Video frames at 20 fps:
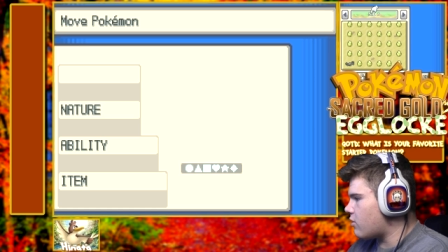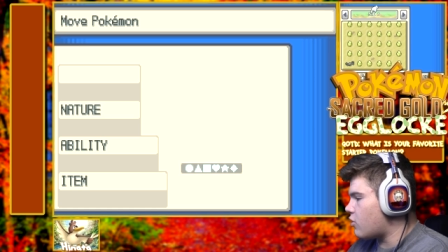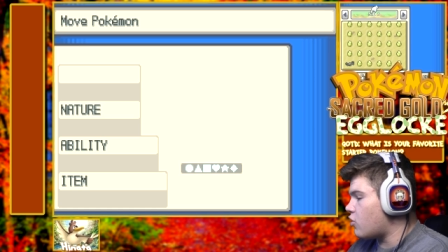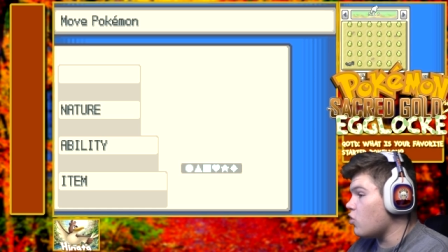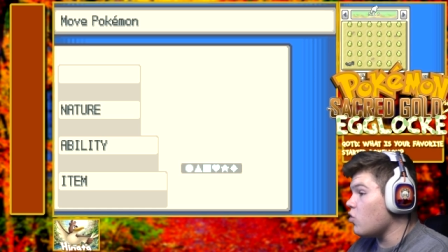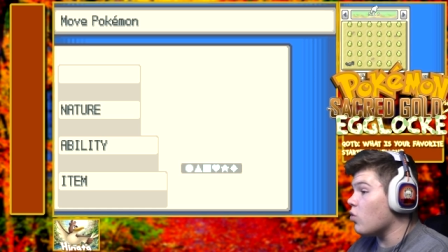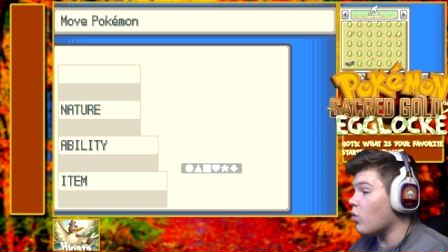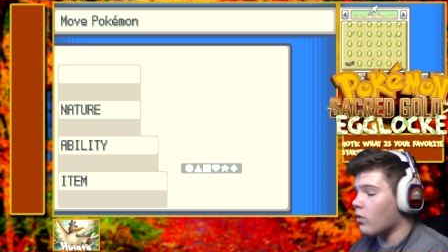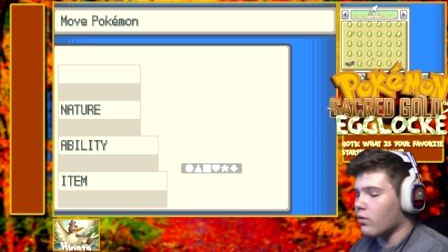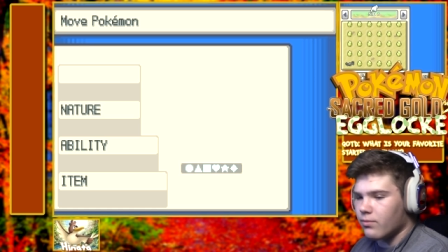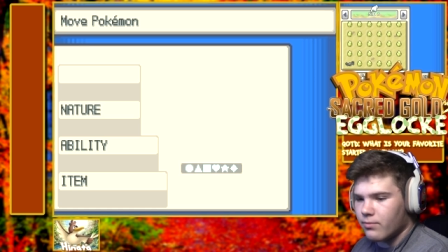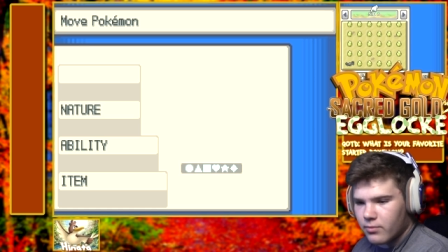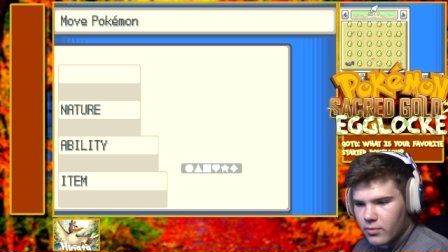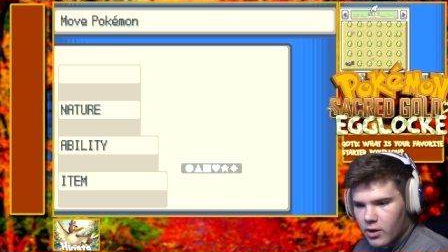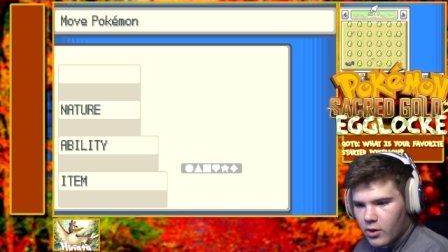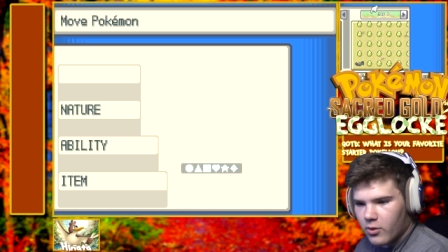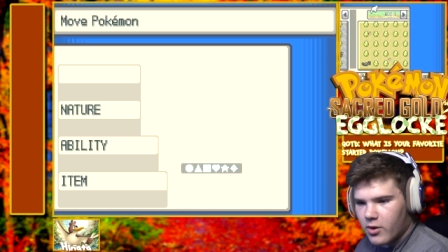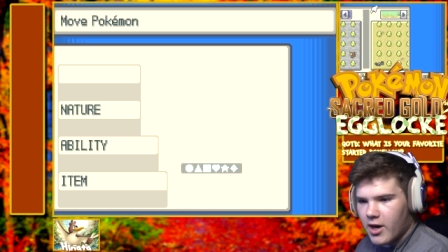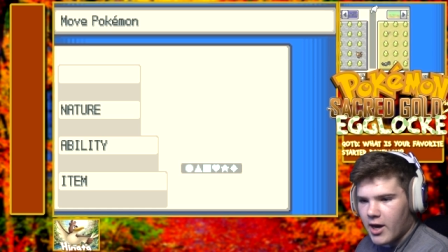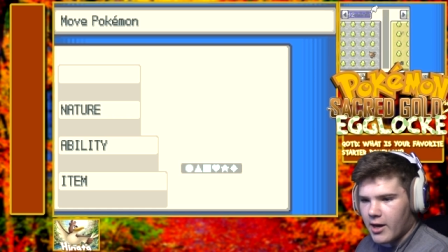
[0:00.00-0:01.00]
two.
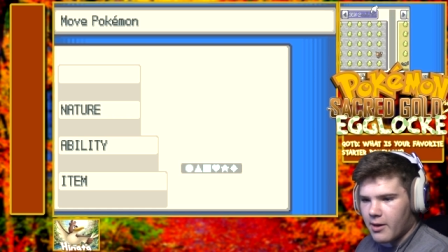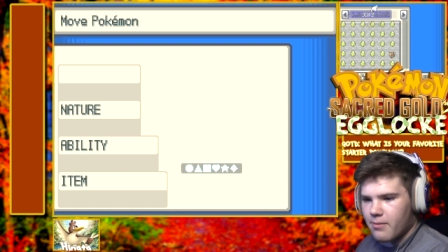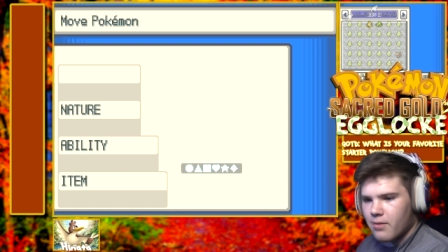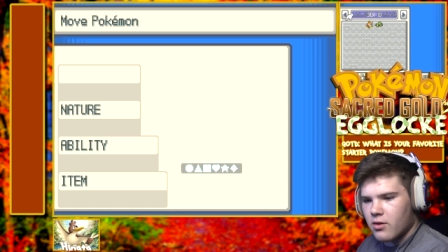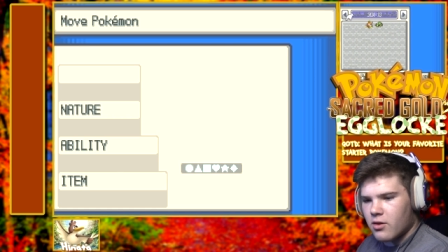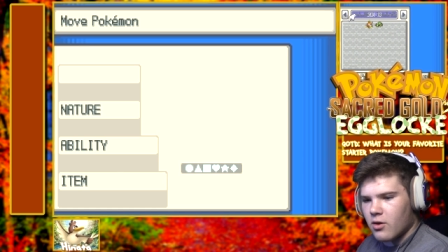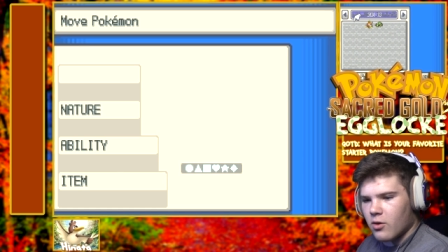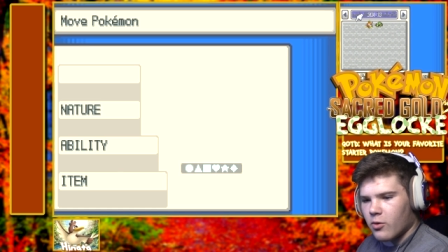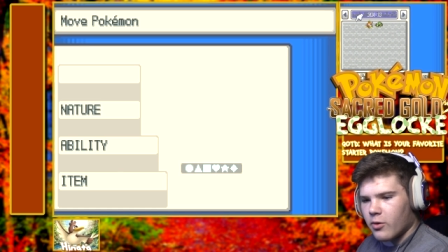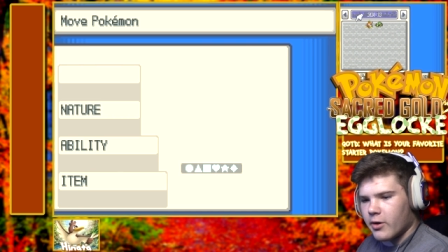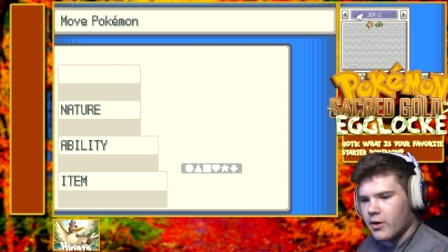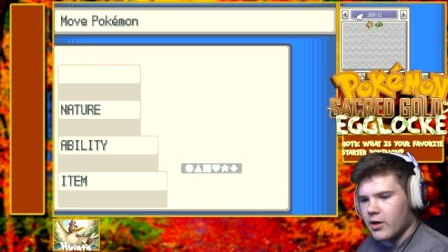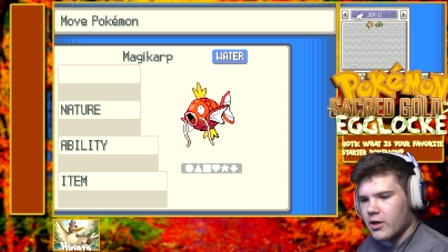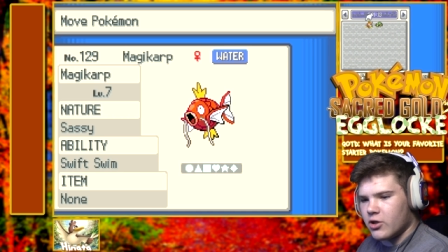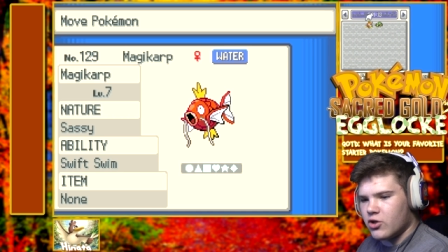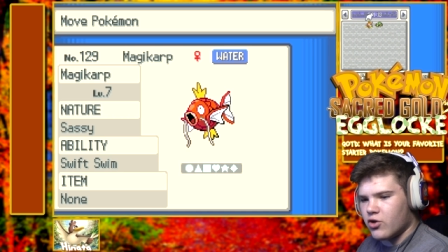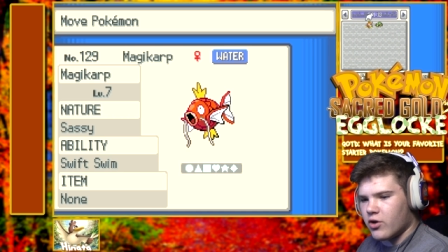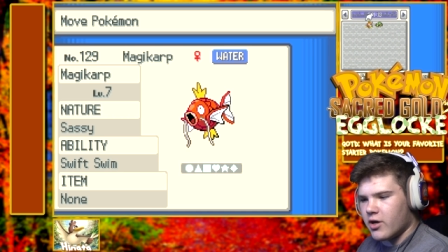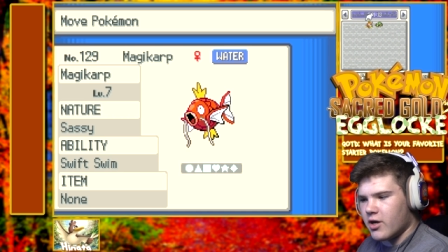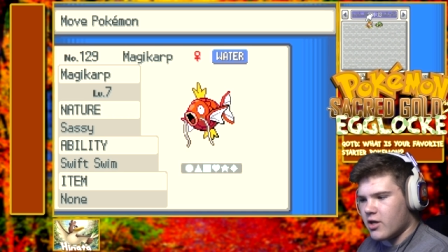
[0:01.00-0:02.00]
Okay, so we're going to
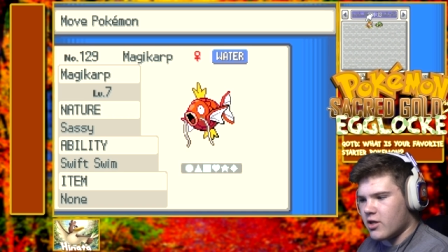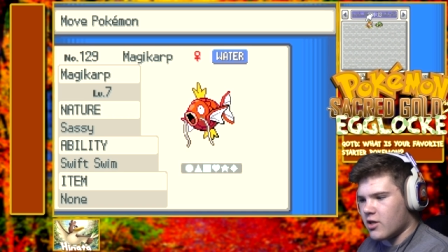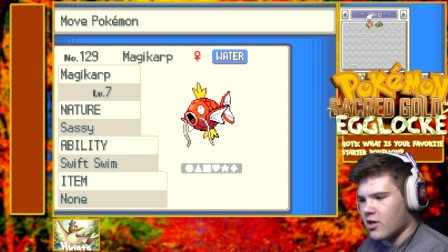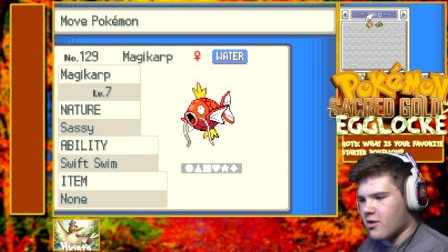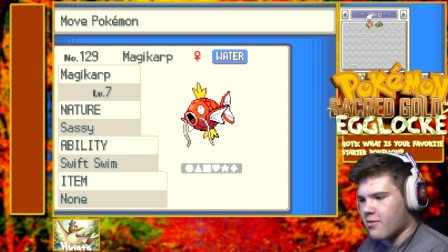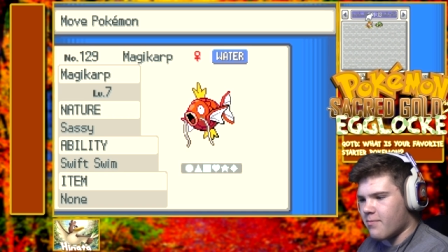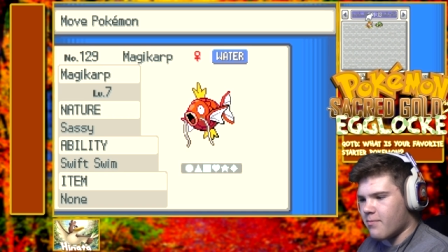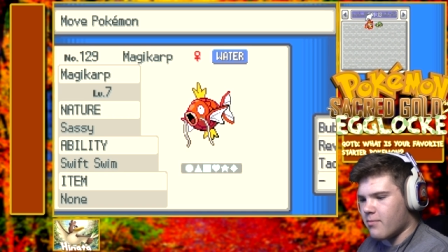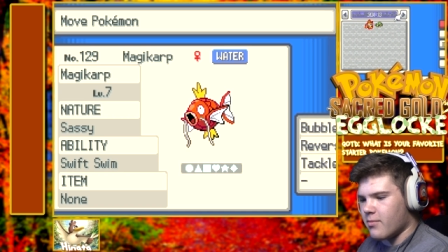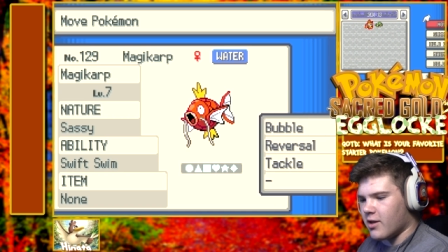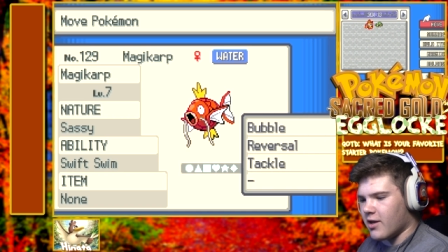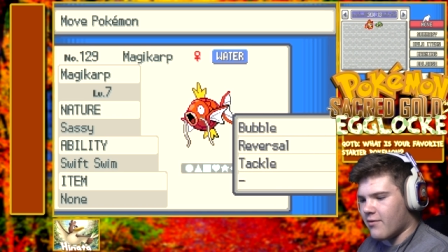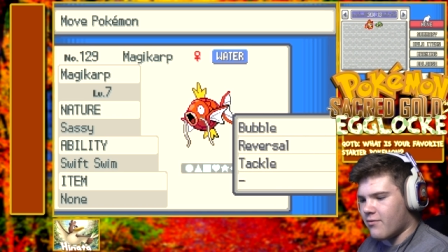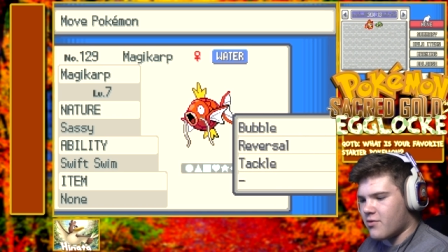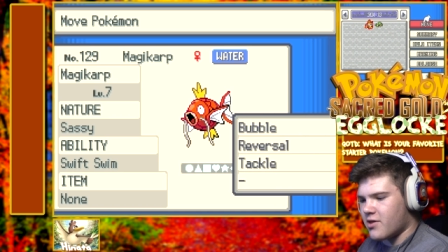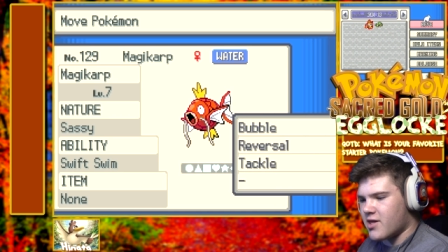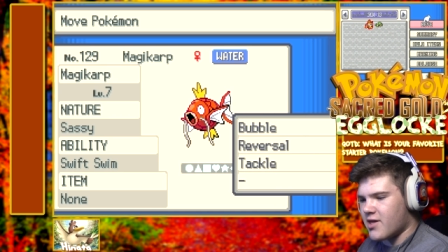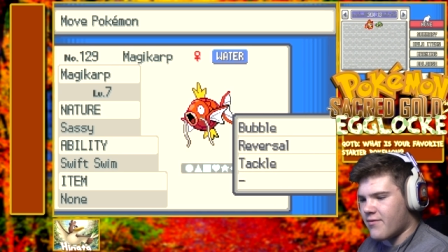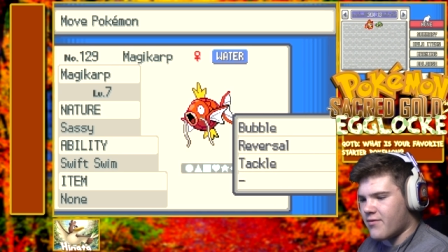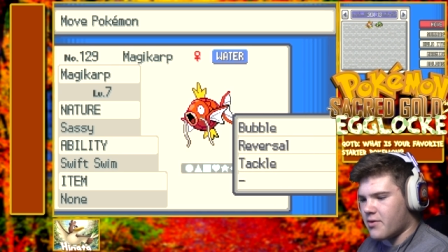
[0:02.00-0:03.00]
trade in this level
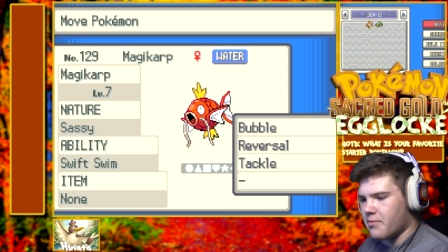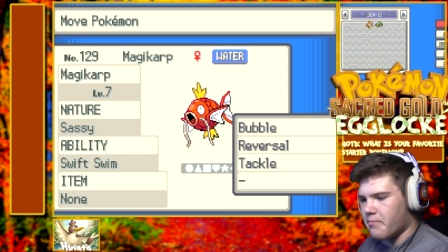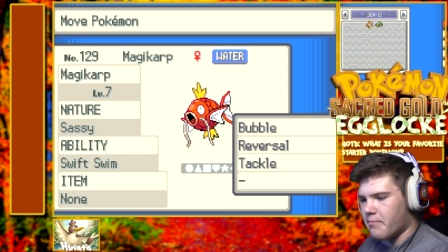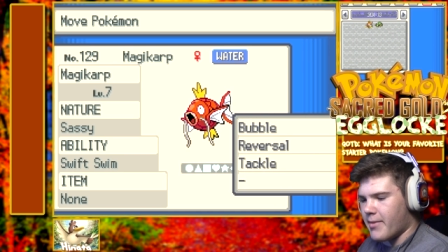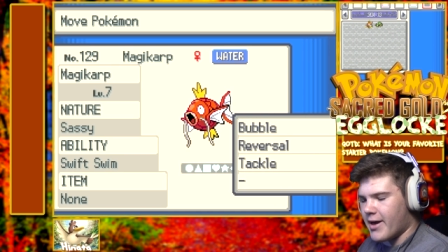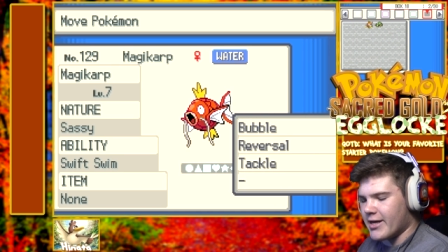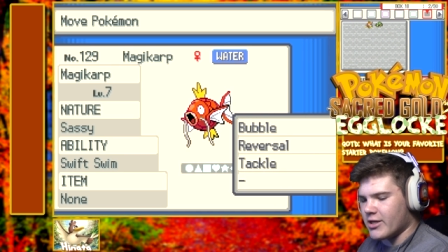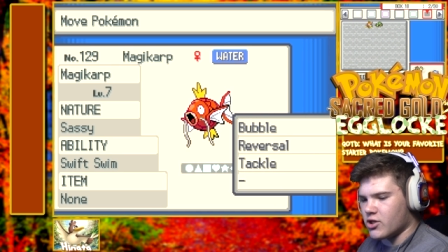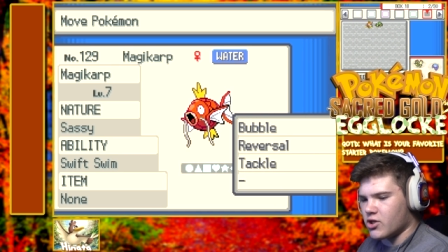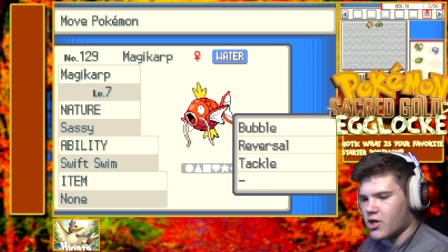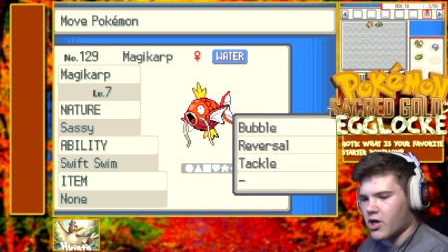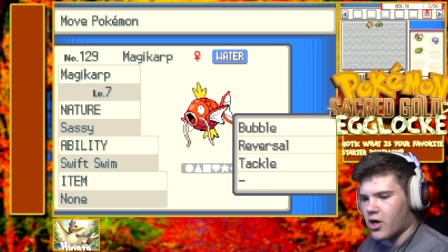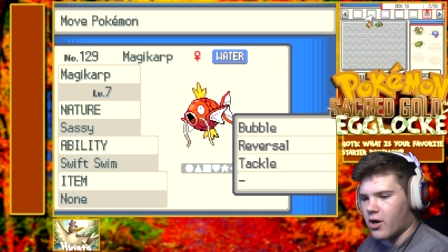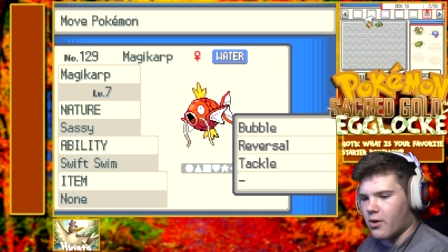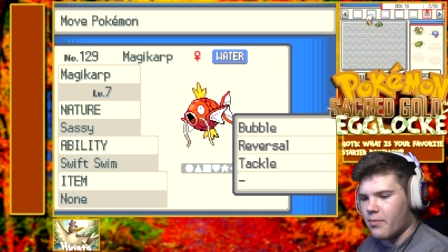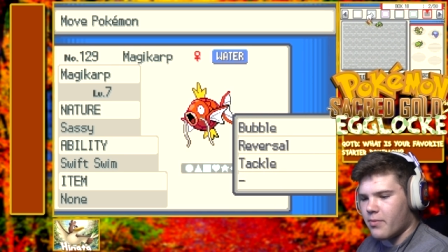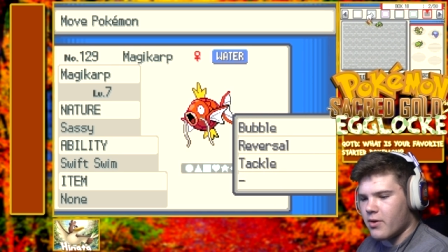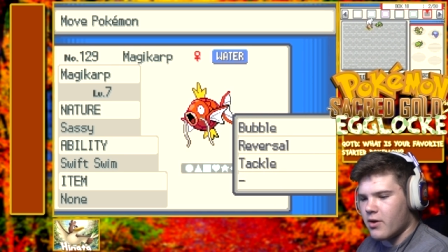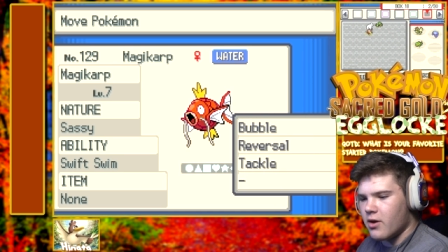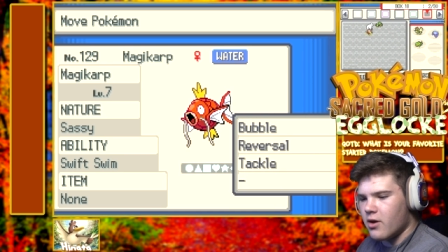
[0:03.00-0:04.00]
7 Magikarp.